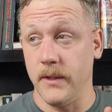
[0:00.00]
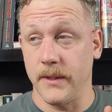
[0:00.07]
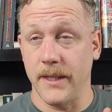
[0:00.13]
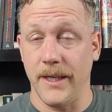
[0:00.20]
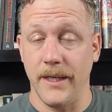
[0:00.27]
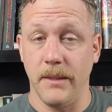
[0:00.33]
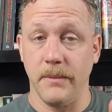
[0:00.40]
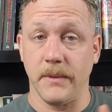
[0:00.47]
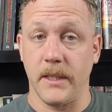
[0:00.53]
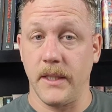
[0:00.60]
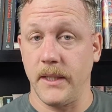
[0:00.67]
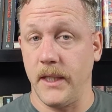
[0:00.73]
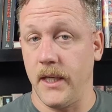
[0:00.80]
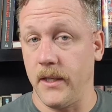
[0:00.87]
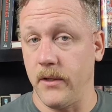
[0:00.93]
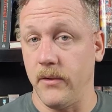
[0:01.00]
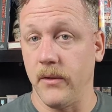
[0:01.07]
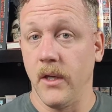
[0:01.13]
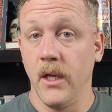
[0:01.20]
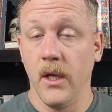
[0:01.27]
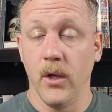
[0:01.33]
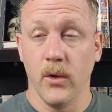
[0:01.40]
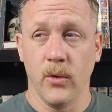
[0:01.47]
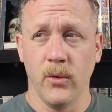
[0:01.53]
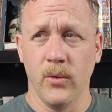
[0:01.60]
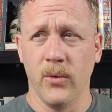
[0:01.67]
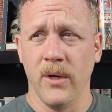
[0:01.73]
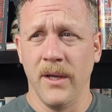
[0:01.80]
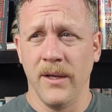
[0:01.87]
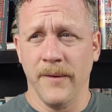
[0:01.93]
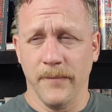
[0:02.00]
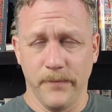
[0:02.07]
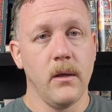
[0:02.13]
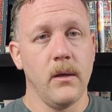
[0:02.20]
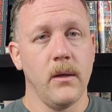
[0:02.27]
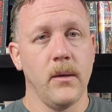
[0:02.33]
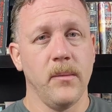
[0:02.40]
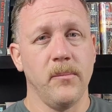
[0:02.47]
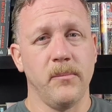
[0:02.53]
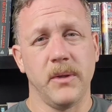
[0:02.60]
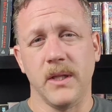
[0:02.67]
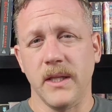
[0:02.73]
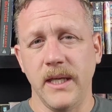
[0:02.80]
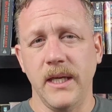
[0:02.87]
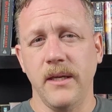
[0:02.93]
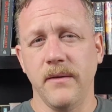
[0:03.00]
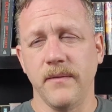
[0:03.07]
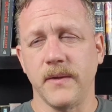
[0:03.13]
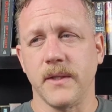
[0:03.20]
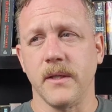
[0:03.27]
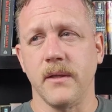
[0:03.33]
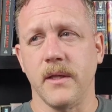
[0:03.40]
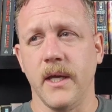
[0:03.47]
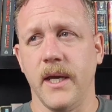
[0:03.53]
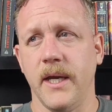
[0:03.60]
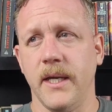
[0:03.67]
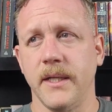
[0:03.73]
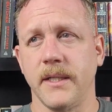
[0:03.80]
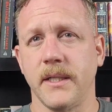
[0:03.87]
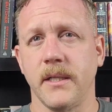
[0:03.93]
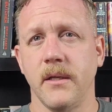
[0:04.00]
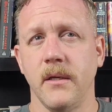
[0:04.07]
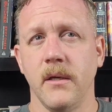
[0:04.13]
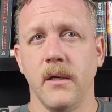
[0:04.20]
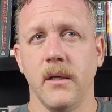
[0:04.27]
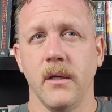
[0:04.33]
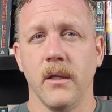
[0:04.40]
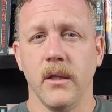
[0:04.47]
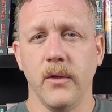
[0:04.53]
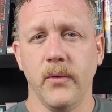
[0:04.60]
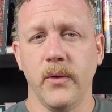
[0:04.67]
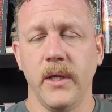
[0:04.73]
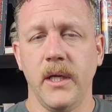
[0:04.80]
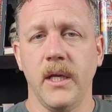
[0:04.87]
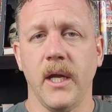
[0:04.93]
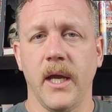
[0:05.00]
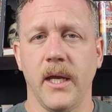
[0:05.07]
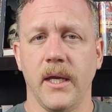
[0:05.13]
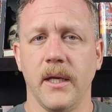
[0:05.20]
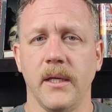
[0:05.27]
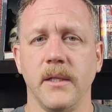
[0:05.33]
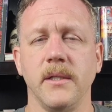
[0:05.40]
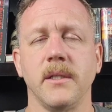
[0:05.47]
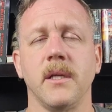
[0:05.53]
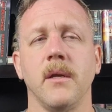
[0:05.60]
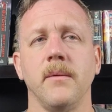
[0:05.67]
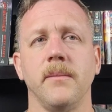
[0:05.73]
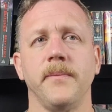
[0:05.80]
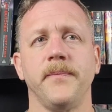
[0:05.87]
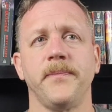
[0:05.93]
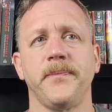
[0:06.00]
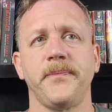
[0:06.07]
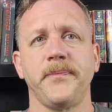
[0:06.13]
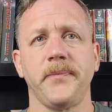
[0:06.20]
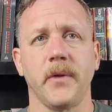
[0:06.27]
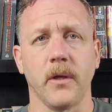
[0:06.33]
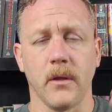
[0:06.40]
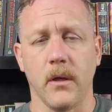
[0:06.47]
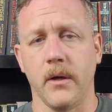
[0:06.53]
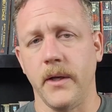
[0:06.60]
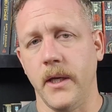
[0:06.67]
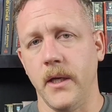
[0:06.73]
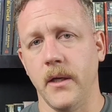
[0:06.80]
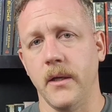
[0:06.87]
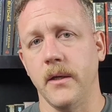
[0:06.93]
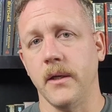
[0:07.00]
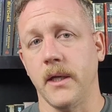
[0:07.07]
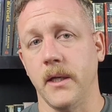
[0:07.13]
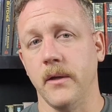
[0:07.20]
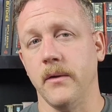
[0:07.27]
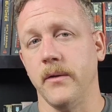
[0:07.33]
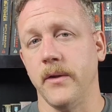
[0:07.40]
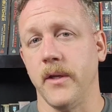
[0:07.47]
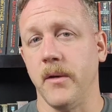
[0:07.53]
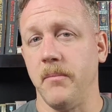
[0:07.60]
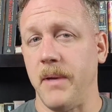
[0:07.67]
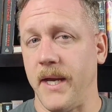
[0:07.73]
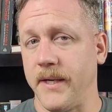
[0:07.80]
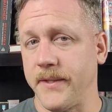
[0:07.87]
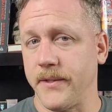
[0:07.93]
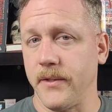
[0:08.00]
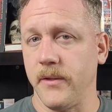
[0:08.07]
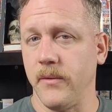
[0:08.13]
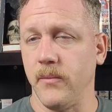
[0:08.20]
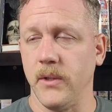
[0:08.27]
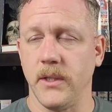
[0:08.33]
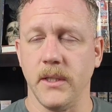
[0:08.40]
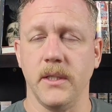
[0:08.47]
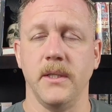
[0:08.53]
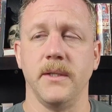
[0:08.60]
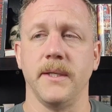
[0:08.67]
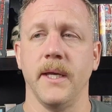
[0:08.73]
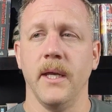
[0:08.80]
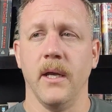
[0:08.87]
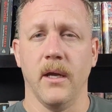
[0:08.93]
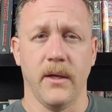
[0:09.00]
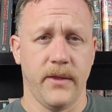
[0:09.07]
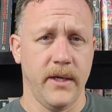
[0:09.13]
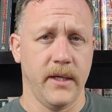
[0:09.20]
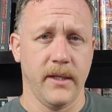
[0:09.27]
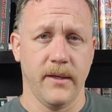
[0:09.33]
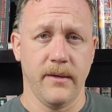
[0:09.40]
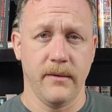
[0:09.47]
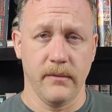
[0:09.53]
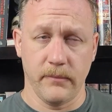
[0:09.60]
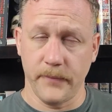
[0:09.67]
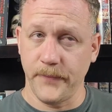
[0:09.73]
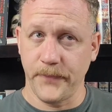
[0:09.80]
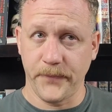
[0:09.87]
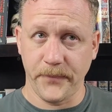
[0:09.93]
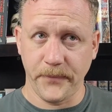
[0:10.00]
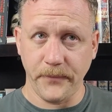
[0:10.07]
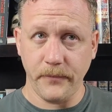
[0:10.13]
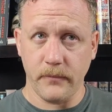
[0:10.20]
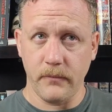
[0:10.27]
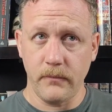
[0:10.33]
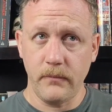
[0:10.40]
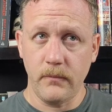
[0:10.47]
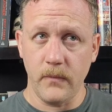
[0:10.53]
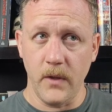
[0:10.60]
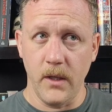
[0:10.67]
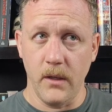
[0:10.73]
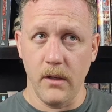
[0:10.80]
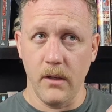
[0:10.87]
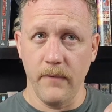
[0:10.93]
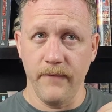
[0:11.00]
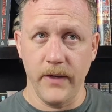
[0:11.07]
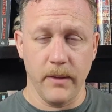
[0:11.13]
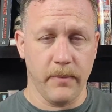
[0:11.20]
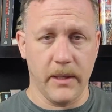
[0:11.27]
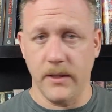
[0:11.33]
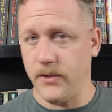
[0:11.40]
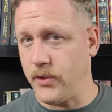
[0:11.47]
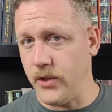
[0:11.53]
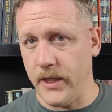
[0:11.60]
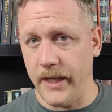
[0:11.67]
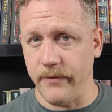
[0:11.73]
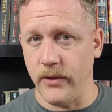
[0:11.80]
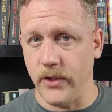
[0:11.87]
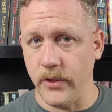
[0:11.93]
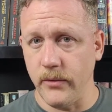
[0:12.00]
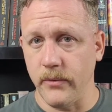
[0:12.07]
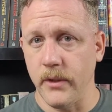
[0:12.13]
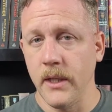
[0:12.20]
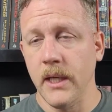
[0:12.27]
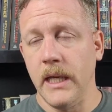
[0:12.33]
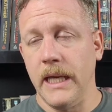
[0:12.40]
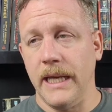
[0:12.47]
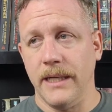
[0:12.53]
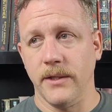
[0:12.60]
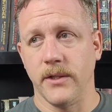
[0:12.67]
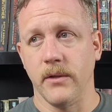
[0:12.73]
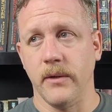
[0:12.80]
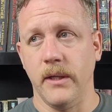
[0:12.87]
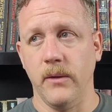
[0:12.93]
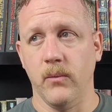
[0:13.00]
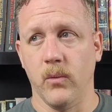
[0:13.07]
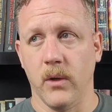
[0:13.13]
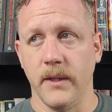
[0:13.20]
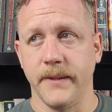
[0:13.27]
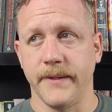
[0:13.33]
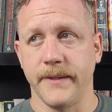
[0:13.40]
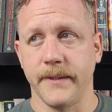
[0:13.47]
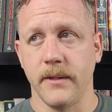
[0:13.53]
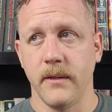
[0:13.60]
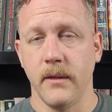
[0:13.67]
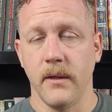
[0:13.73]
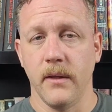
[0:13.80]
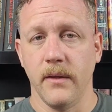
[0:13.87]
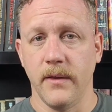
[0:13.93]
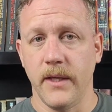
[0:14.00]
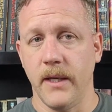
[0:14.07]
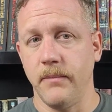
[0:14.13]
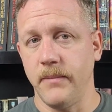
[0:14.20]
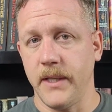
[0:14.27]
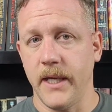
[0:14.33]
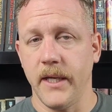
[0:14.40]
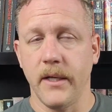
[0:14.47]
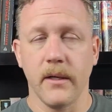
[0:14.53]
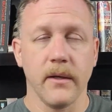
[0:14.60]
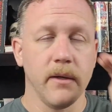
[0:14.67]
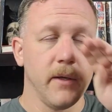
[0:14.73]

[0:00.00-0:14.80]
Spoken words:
this guy named Santiago, who believes that Louis and Claudia killed their master, which is a thing that vampires should never do. And so he wants them dead.